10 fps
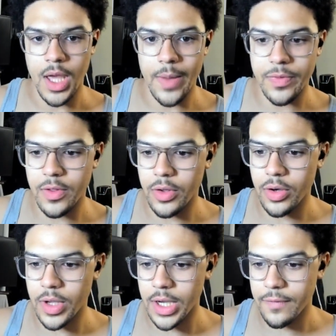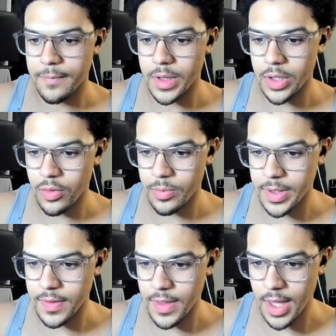I'm still, you know, getting familiar with
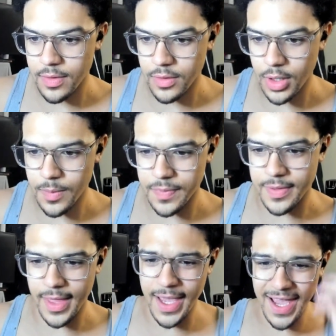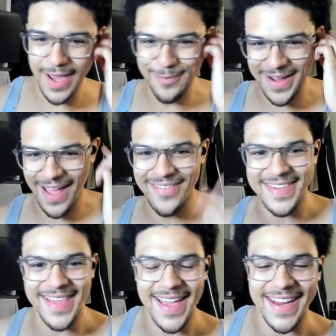BTS, you know I'm saying? But I'm
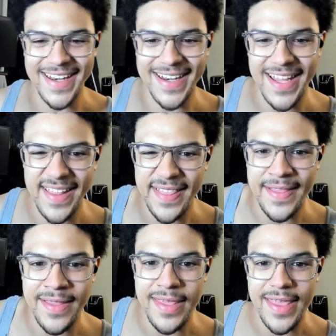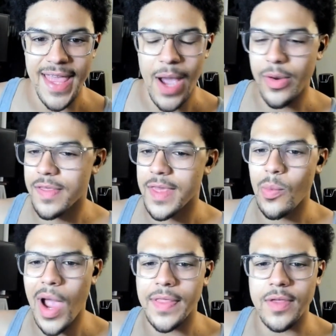excited. I want to see
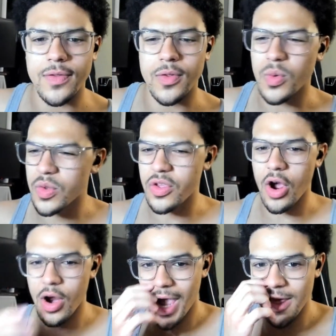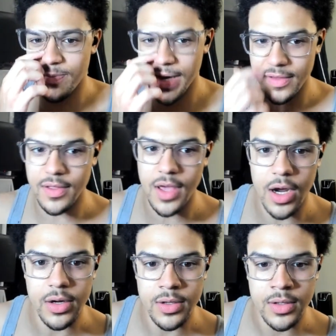why these dudes are as big as they are.